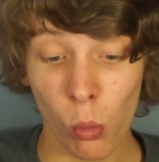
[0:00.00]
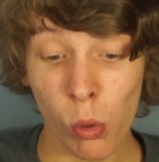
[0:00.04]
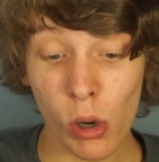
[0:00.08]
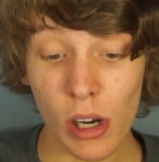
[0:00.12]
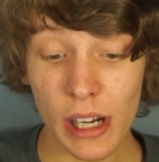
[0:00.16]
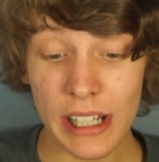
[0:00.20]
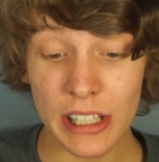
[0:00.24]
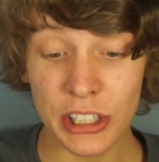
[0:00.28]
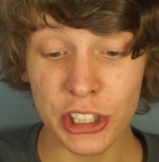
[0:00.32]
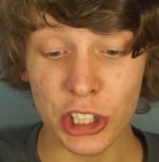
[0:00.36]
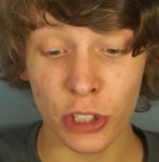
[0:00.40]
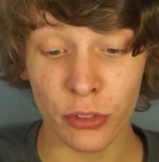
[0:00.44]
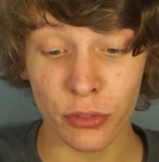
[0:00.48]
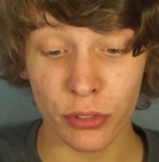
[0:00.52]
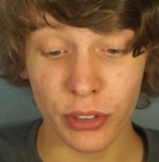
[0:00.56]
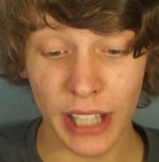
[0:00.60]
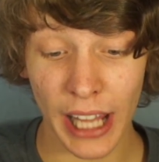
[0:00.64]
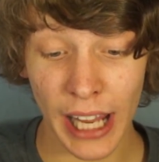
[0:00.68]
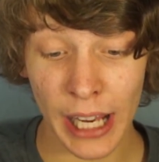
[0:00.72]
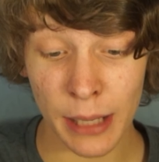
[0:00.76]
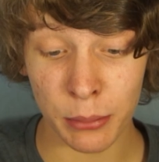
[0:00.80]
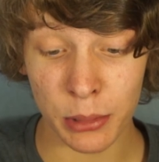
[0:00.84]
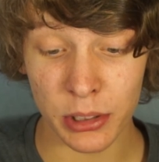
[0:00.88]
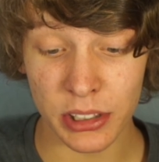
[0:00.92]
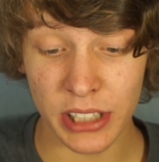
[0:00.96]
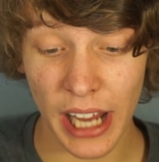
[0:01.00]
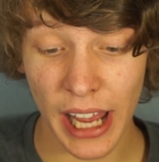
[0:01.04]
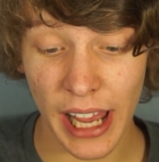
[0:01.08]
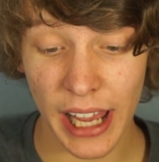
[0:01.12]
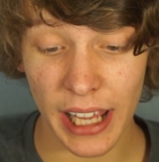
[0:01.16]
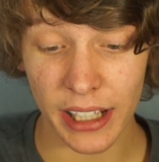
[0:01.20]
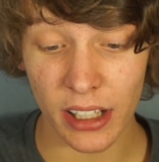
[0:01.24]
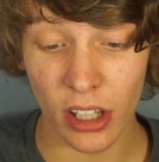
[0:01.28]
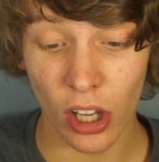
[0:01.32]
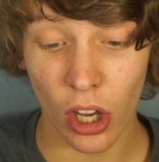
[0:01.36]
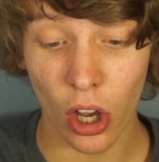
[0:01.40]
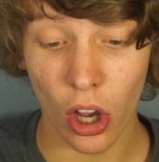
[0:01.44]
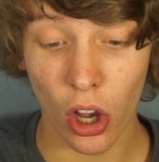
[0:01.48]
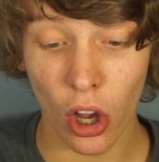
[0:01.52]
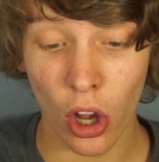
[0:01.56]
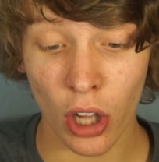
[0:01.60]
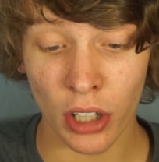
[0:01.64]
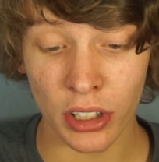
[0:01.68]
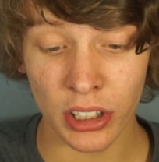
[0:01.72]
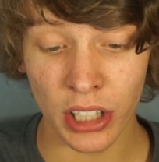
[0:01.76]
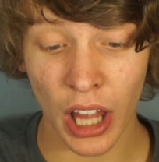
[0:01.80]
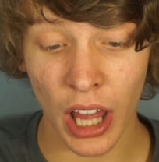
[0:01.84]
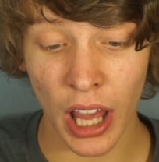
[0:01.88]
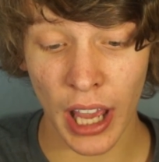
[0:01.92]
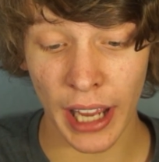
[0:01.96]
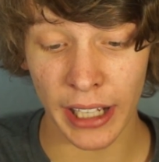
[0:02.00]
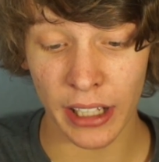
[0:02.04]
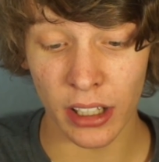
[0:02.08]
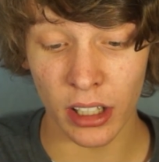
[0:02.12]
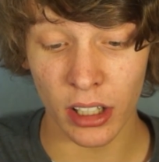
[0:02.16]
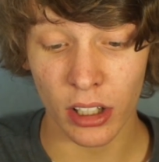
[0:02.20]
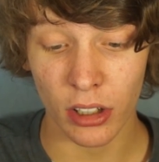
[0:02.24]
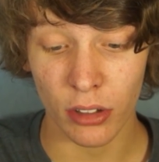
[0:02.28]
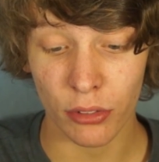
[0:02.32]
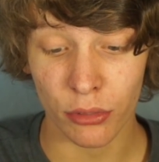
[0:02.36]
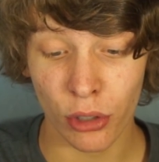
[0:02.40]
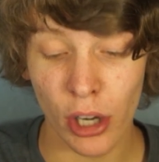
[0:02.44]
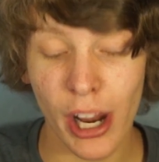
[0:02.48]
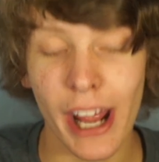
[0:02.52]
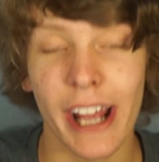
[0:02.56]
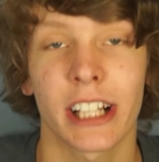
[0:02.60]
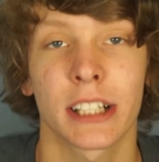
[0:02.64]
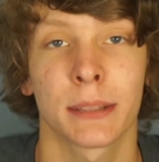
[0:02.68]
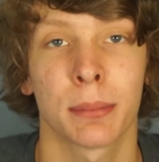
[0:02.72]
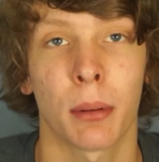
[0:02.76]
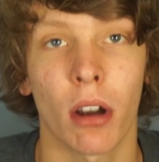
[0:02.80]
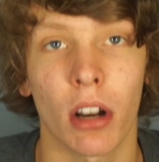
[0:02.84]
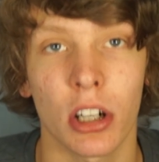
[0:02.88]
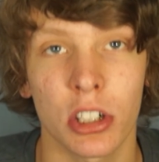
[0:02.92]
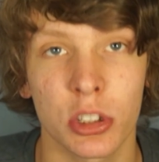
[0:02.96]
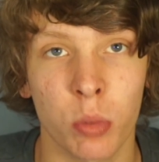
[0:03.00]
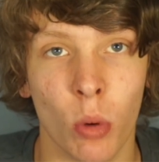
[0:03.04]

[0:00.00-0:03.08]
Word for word: what is your gamer tag online for Xbox